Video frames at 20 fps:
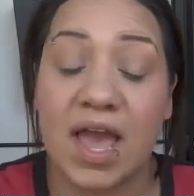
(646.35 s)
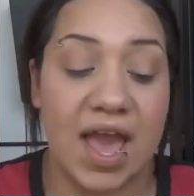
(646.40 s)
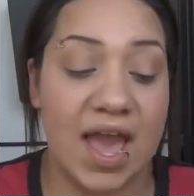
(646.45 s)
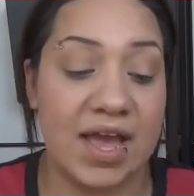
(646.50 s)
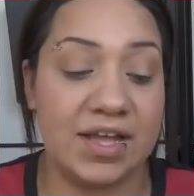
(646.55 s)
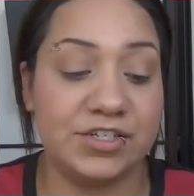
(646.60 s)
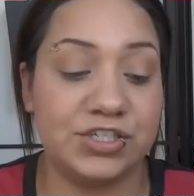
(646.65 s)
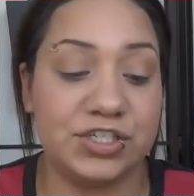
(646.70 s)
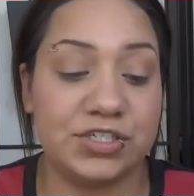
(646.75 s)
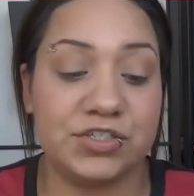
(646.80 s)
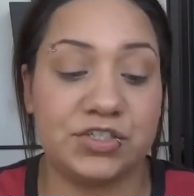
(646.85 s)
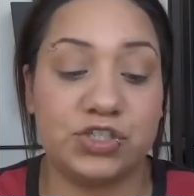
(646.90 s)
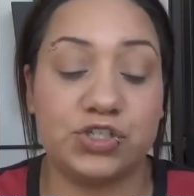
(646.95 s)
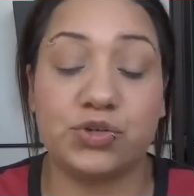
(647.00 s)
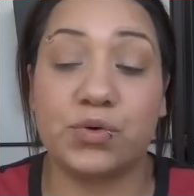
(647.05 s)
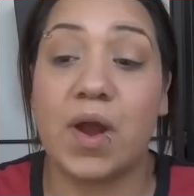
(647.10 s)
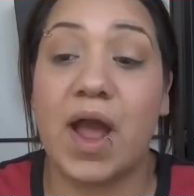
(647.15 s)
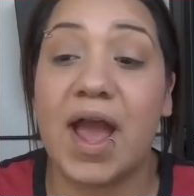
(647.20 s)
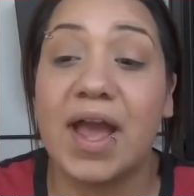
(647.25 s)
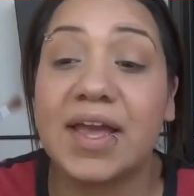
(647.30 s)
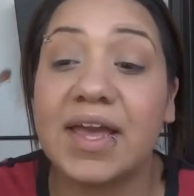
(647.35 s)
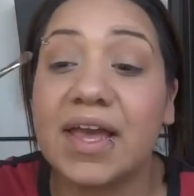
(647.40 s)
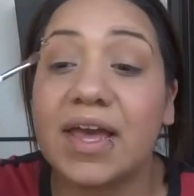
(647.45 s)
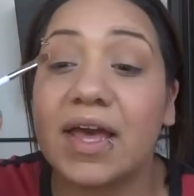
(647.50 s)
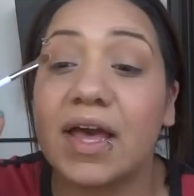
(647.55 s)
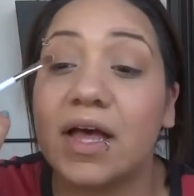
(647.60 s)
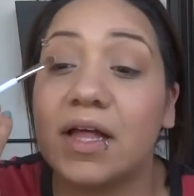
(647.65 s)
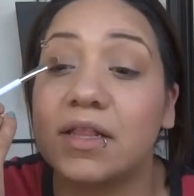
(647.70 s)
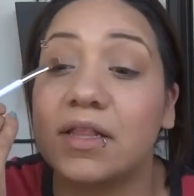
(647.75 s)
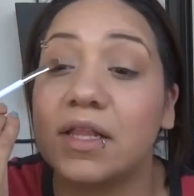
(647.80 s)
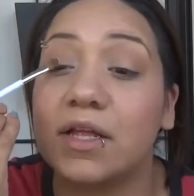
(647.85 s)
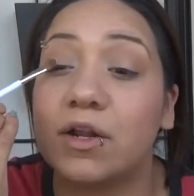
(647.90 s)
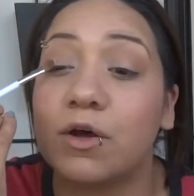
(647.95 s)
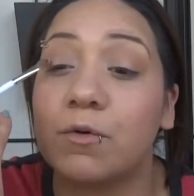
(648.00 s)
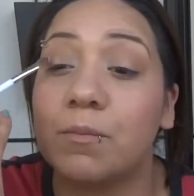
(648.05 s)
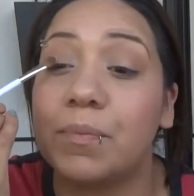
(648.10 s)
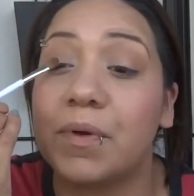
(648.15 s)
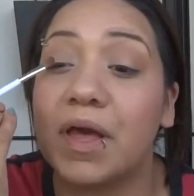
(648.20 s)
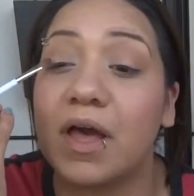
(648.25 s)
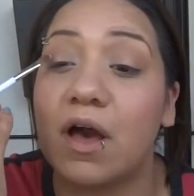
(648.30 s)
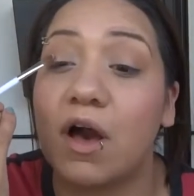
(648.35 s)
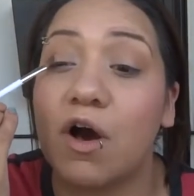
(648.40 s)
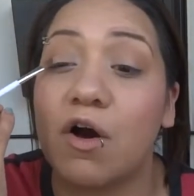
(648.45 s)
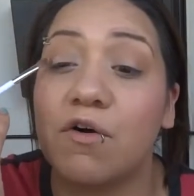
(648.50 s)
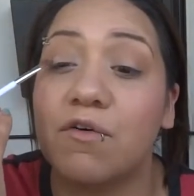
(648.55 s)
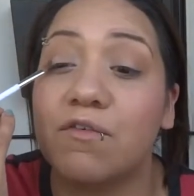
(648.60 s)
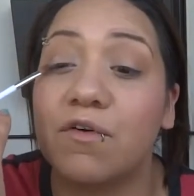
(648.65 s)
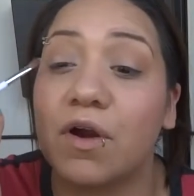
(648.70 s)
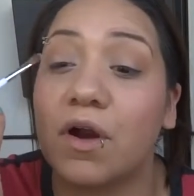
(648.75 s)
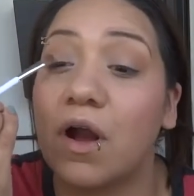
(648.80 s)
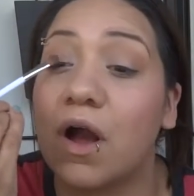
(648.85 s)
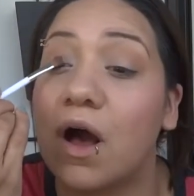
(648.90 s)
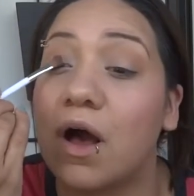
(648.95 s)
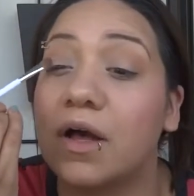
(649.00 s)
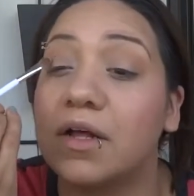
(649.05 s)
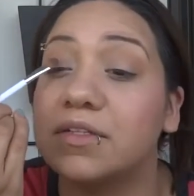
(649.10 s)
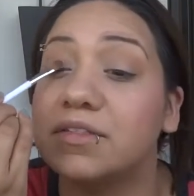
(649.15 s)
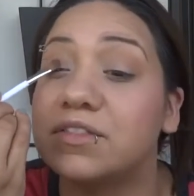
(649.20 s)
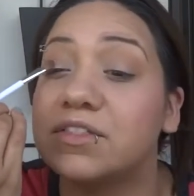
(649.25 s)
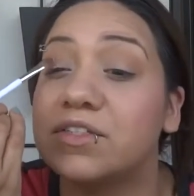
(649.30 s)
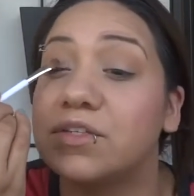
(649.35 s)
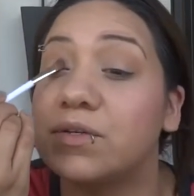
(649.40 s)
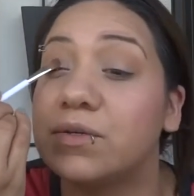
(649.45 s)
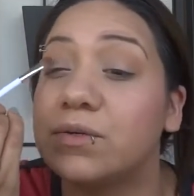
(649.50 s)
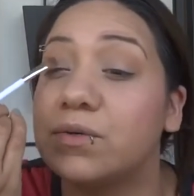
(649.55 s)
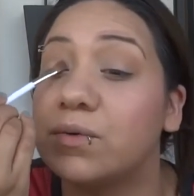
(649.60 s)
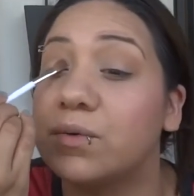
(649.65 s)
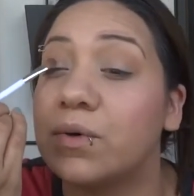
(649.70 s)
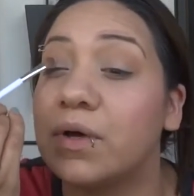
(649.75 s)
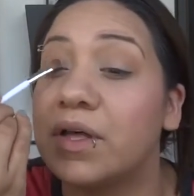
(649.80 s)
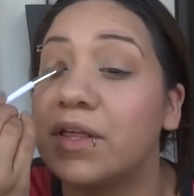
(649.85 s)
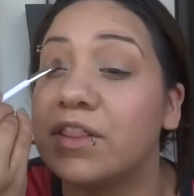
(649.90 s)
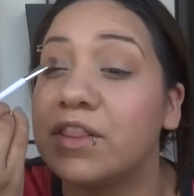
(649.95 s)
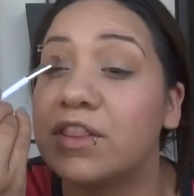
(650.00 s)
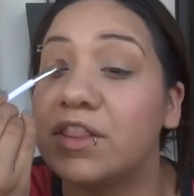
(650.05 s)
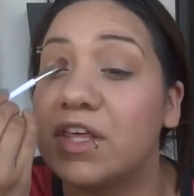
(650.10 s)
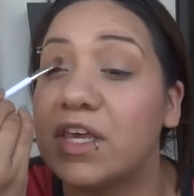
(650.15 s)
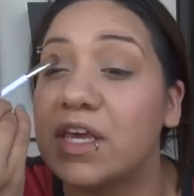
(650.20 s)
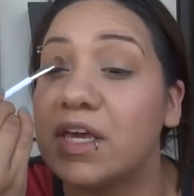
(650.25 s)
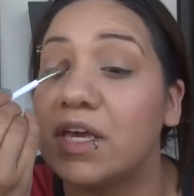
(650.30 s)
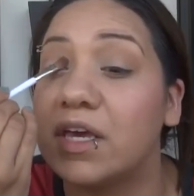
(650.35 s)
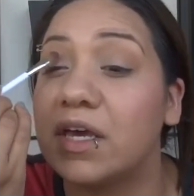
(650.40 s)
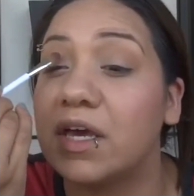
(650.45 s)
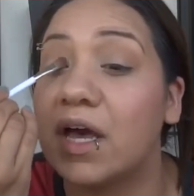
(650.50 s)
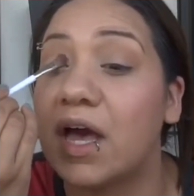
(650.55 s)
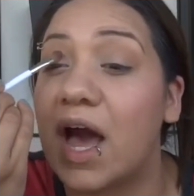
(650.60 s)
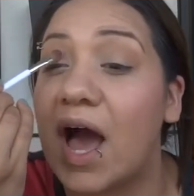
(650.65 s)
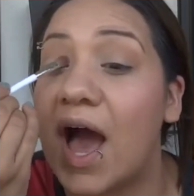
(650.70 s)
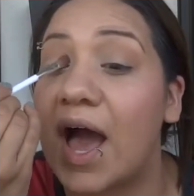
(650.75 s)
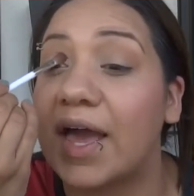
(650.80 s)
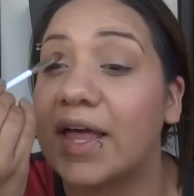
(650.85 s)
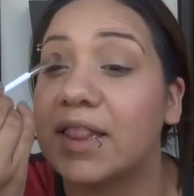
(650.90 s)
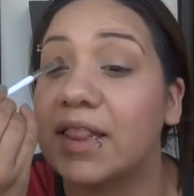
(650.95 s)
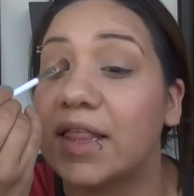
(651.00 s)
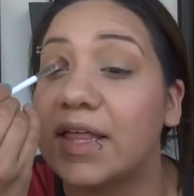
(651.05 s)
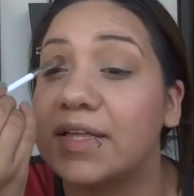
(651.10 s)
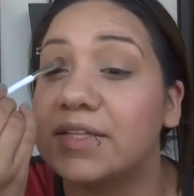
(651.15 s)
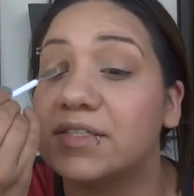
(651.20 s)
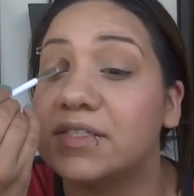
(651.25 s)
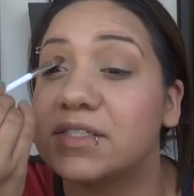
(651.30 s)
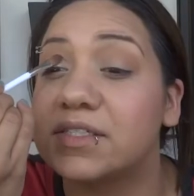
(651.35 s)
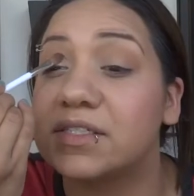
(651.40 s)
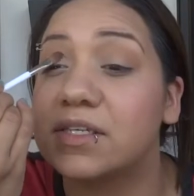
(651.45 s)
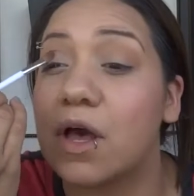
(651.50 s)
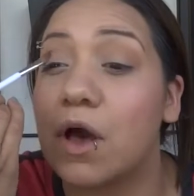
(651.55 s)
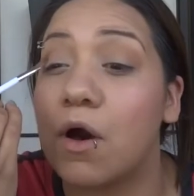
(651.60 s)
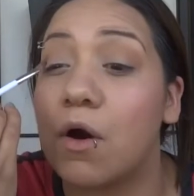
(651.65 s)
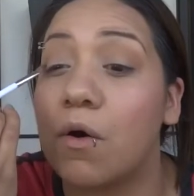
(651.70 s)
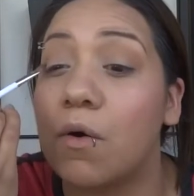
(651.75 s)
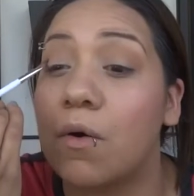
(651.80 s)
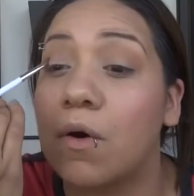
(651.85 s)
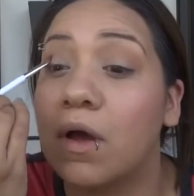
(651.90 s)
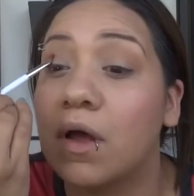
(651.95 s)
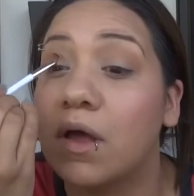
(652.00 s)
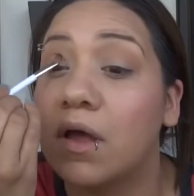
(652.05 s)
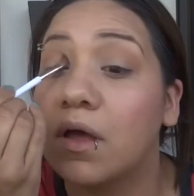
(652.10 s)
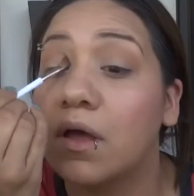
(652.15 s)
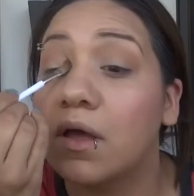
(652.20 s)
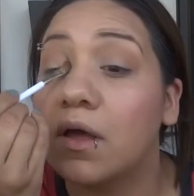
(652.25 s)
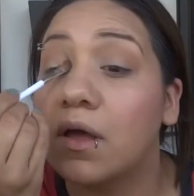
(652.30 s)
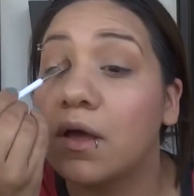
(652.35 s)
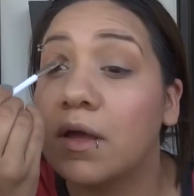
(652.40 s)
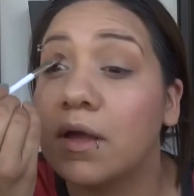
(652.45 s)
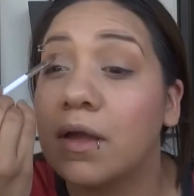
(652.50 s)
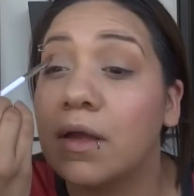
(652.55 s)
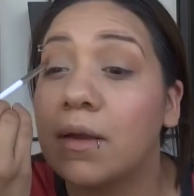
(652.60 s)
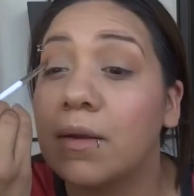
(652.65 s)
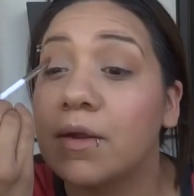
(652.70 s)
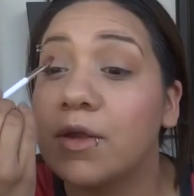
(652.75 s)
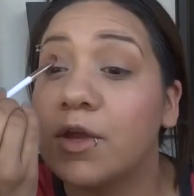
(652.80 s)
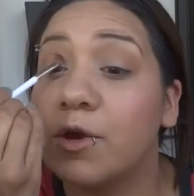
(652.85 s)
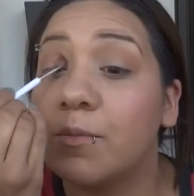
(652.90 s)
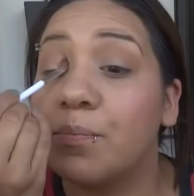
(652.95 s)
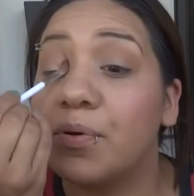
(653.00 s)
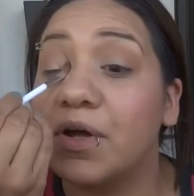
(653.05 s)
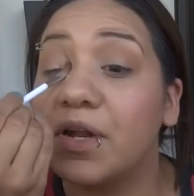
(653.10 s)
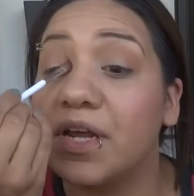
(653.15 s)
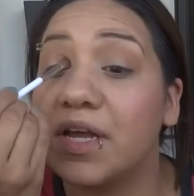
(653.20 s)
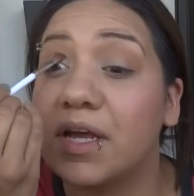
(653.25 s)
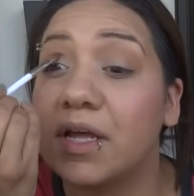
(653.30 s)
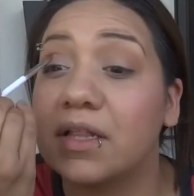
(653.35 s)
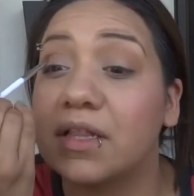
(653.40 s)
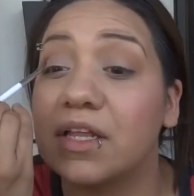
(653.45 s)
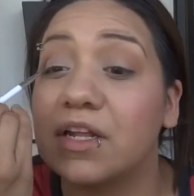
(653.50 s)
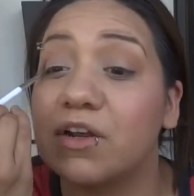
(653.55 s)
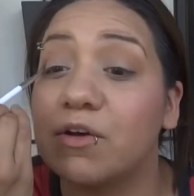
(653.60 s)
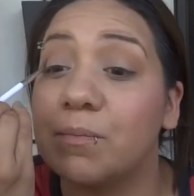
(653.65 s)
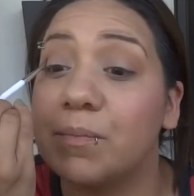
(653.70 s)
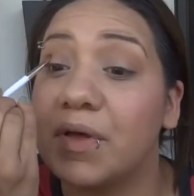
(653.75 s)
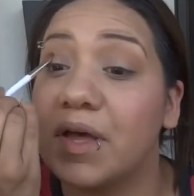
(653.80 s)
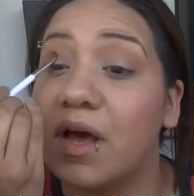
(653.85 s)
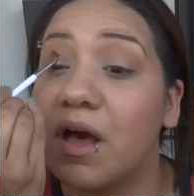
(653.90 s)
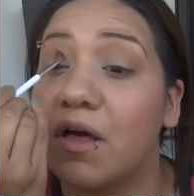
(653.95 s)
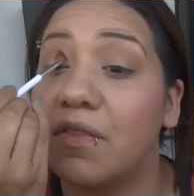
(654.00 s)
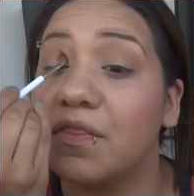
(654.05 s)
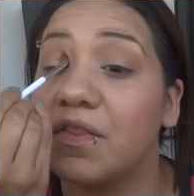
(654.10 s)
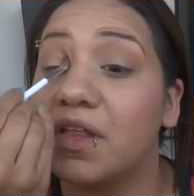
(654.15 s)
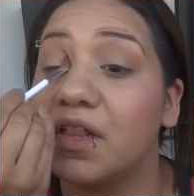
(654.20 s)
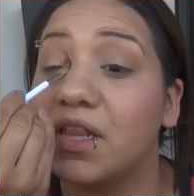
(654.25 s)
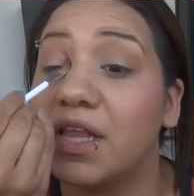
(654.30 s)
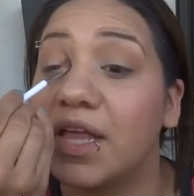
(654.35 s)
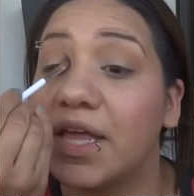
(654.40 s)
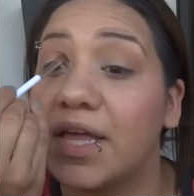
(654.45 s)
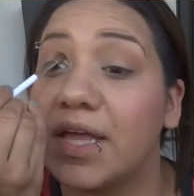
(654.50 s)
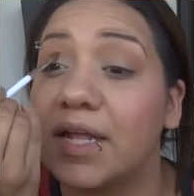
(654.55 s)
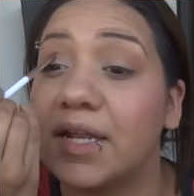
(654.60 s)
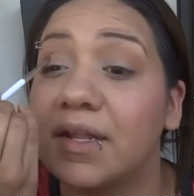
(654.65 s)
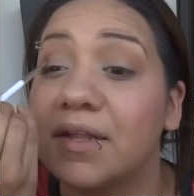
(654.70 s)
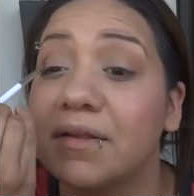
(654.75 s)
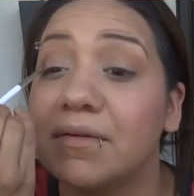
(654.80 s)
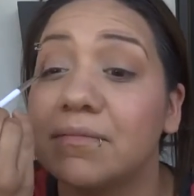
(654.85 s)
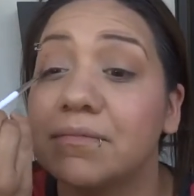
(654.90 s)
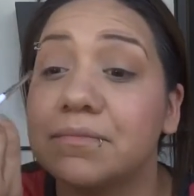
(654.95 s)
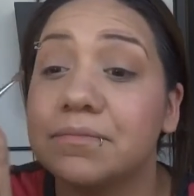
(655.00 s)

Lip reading: And just drag it a little bit over onto the eyelid. So you're putting a little bit on the lid,